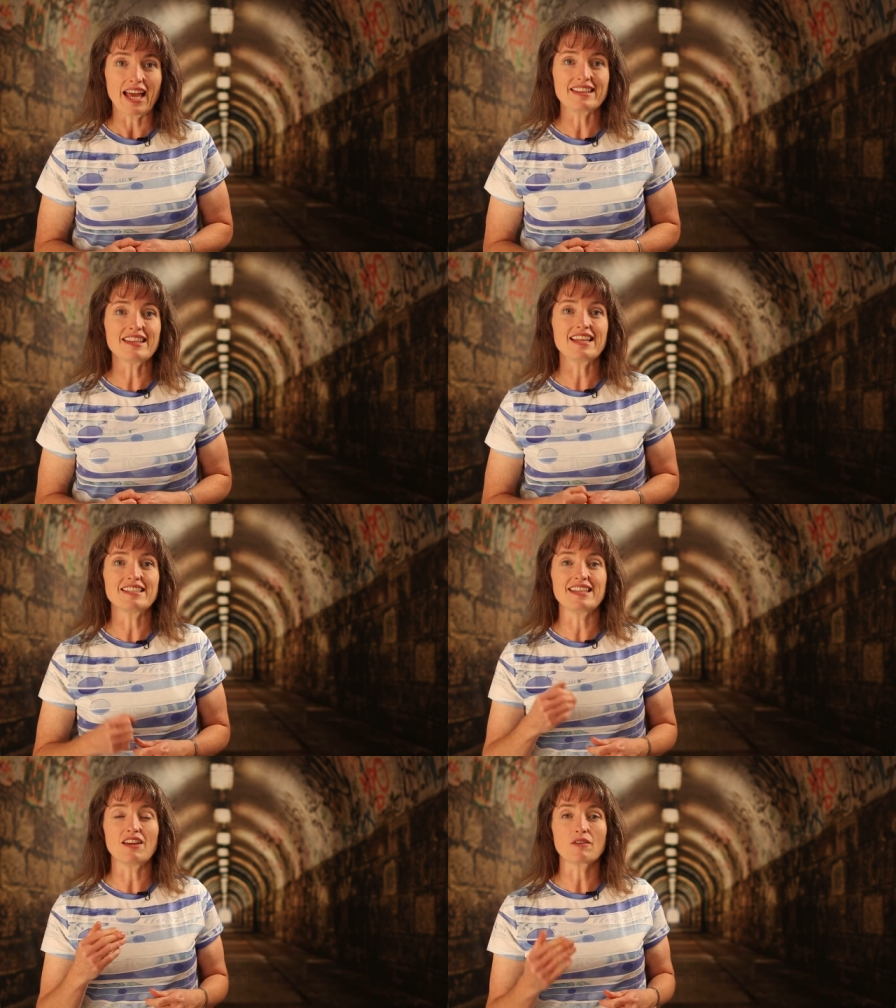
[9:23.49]
And then
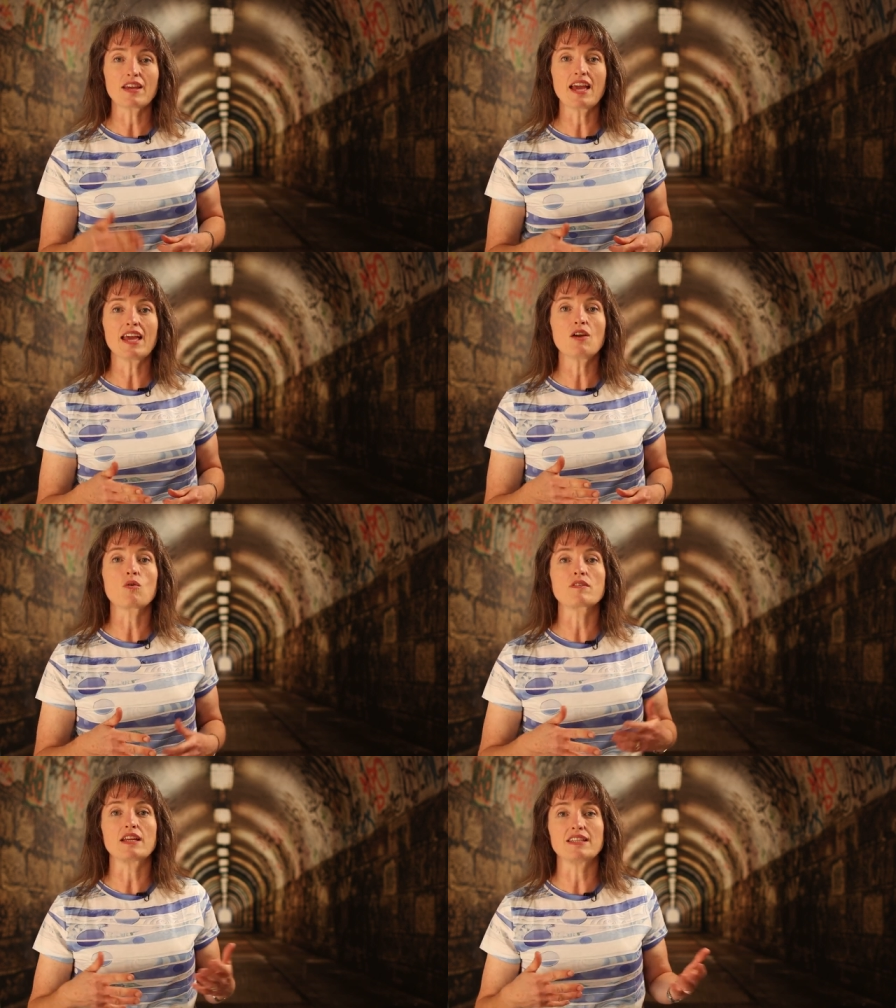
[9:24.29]
they say okay,
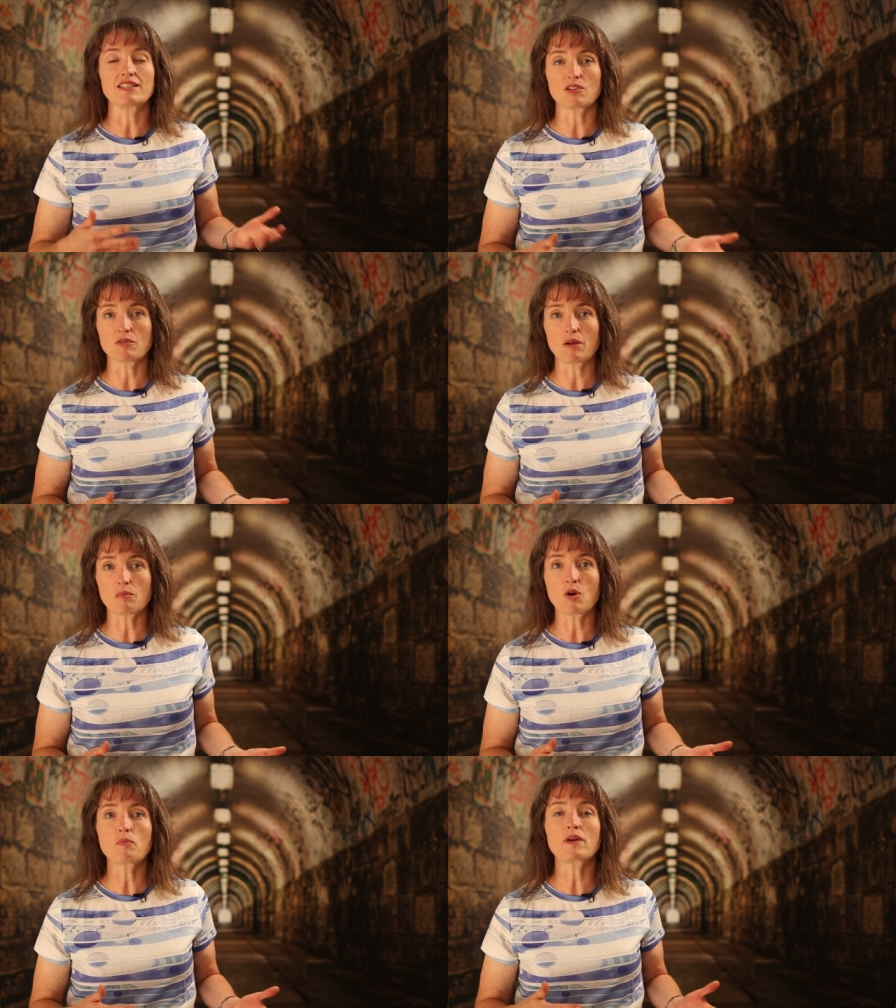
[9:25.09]
or they disagree
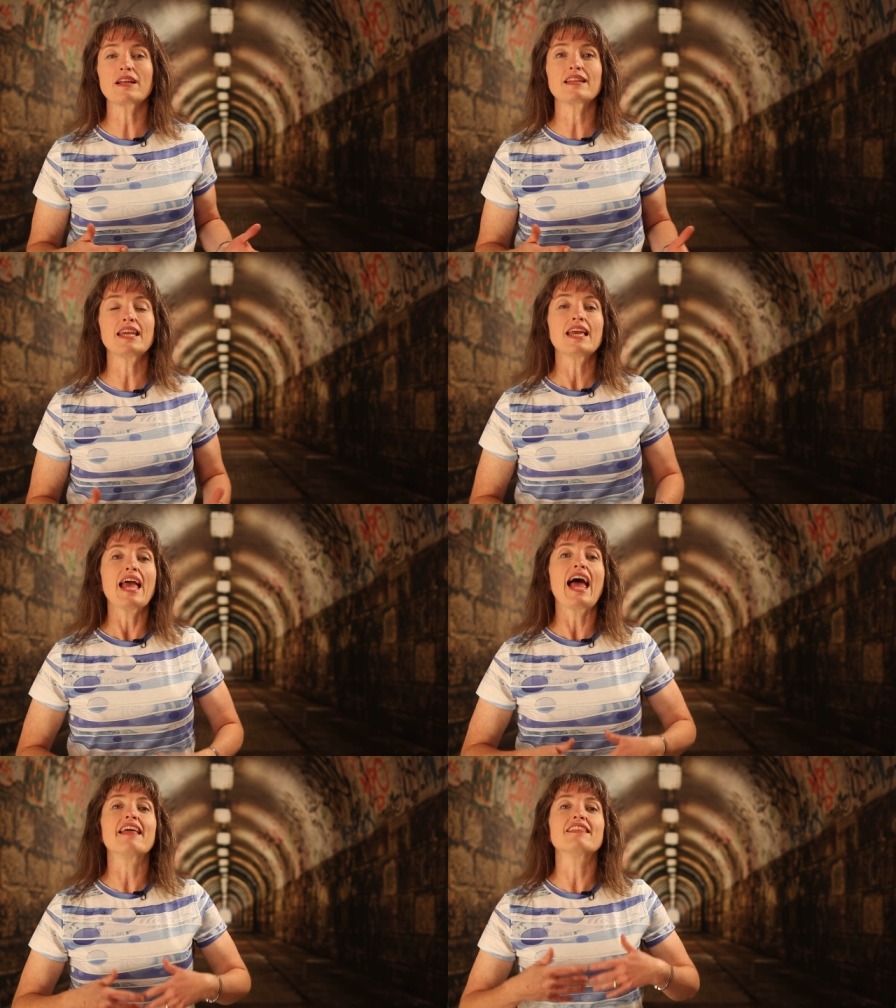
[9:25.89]

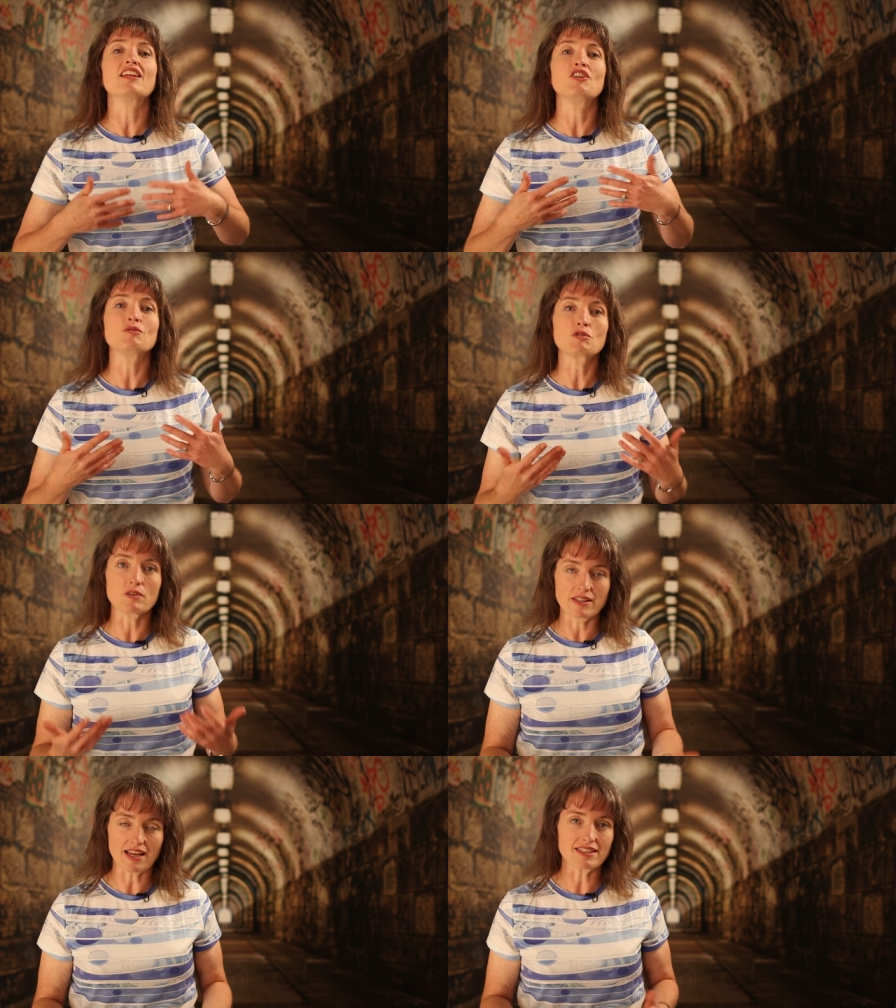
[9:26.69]
appropriately, and then you
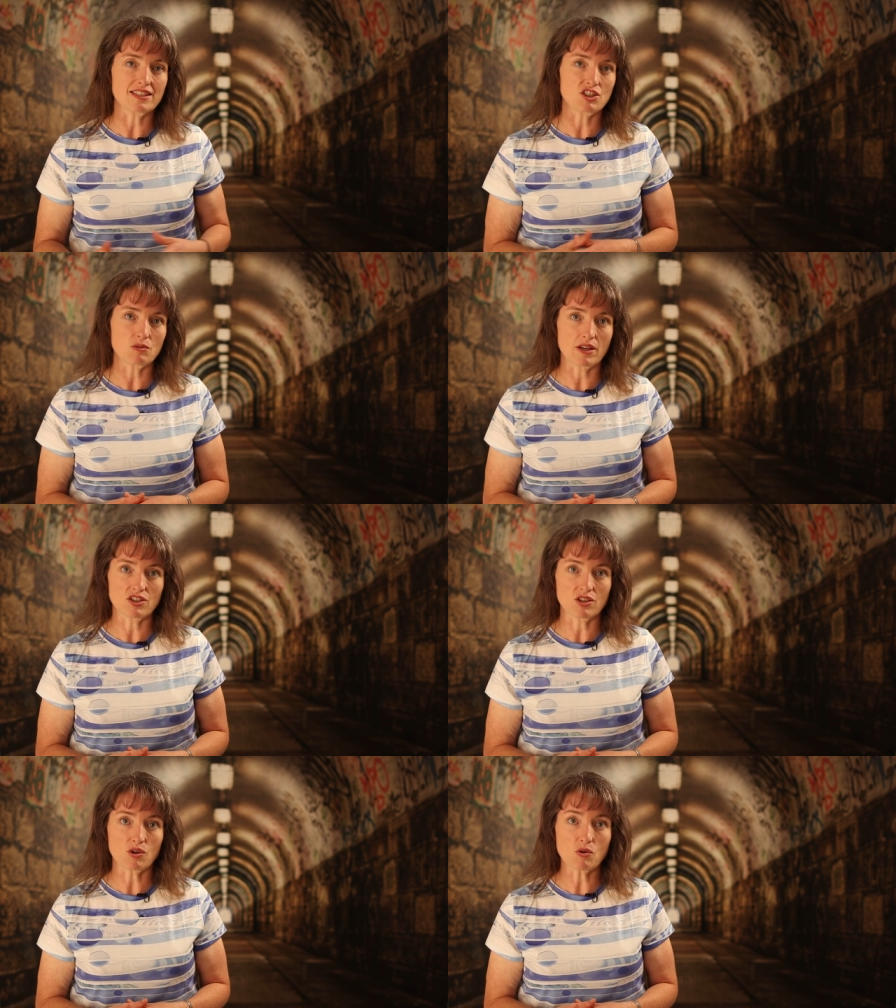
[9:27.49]
treat that
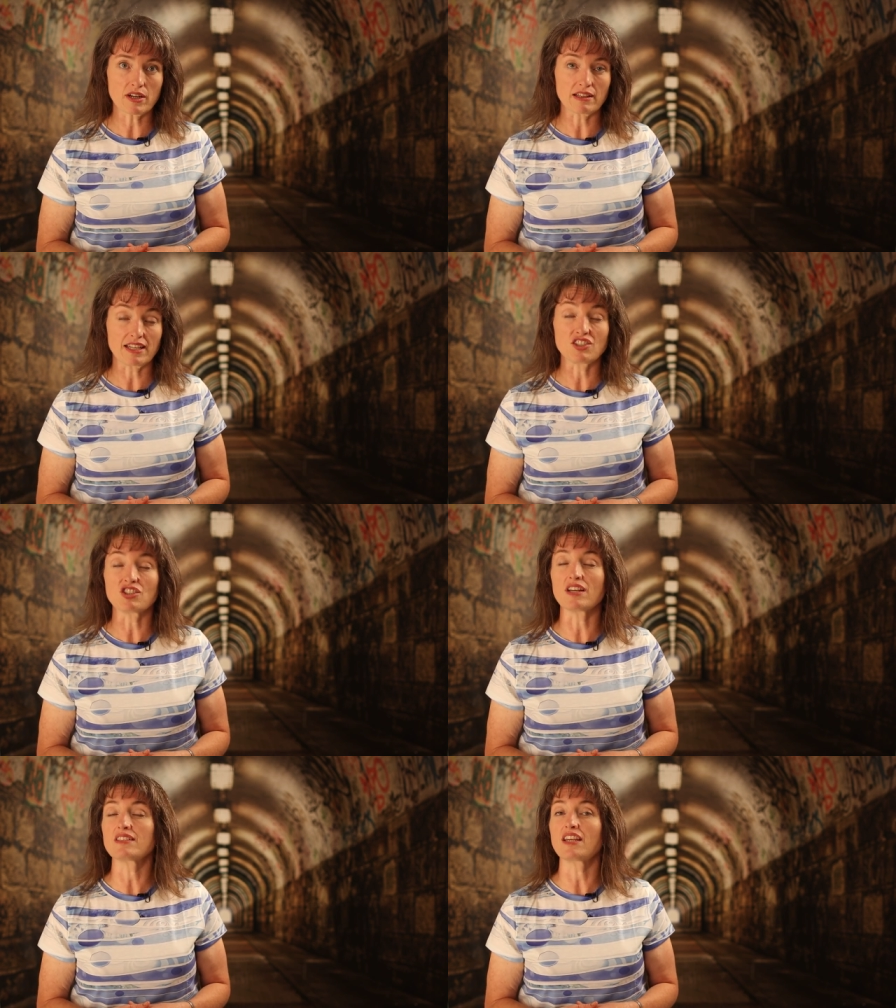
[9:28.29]
situation accordingly,
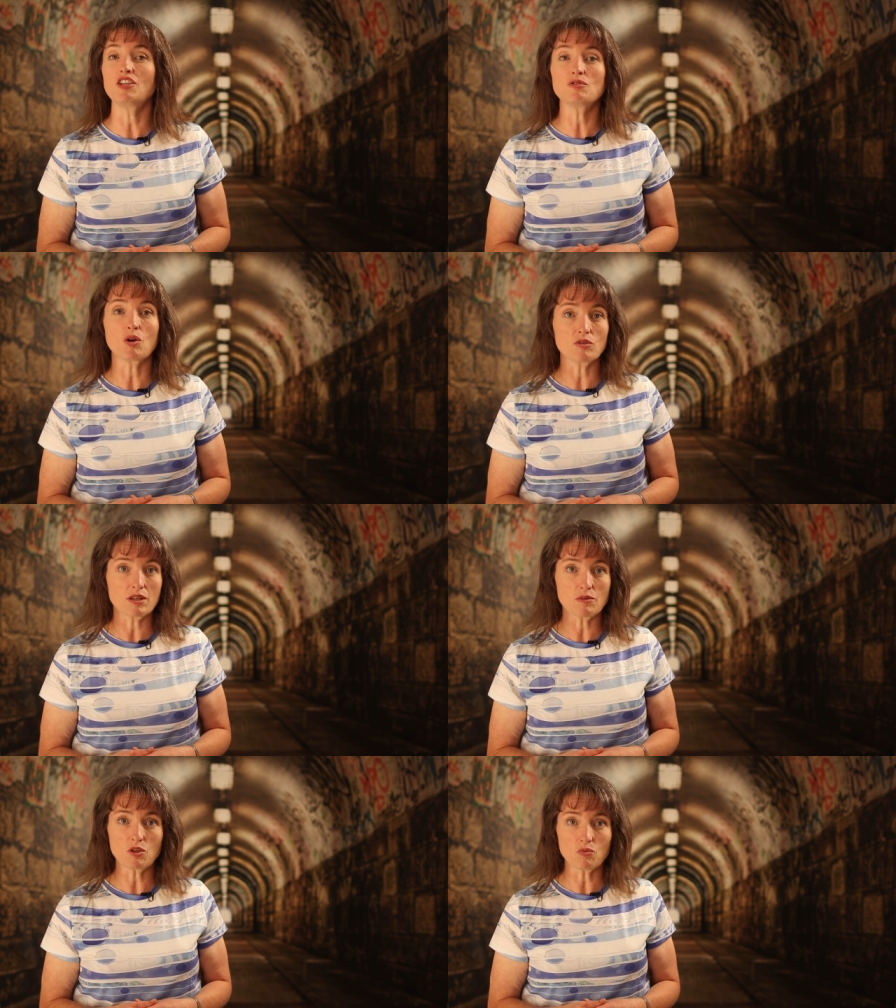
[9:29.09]
just like you
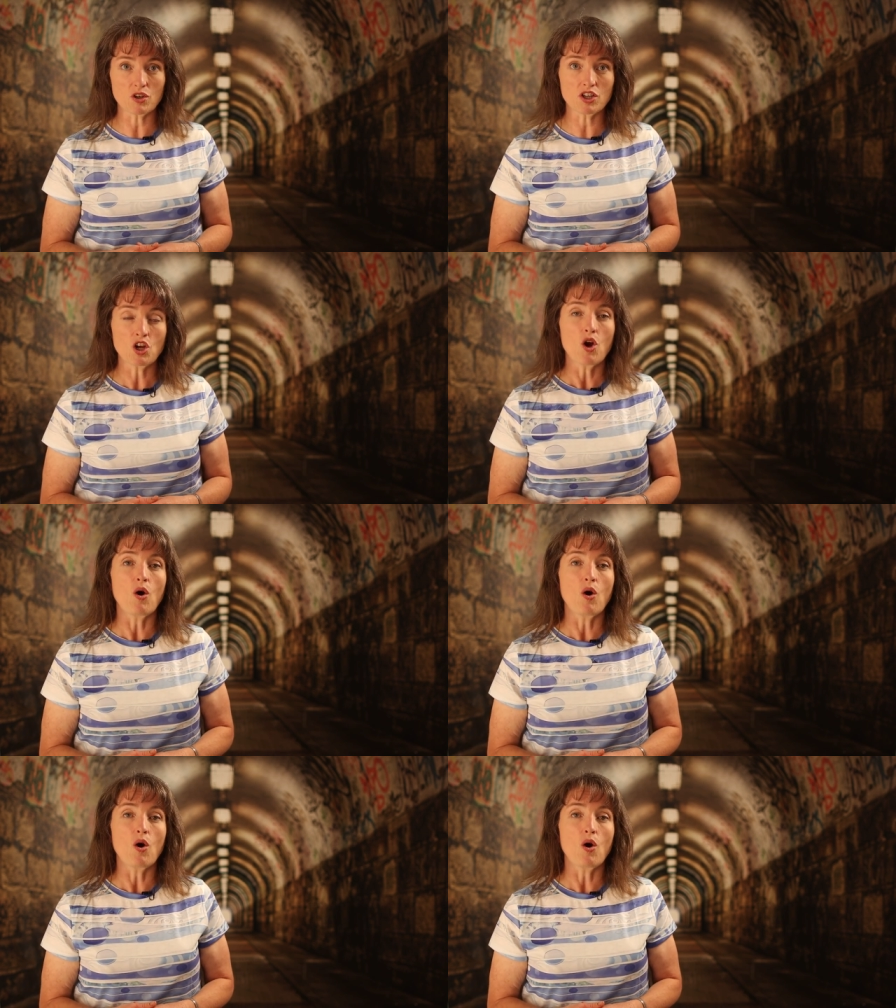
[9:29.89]
told them you would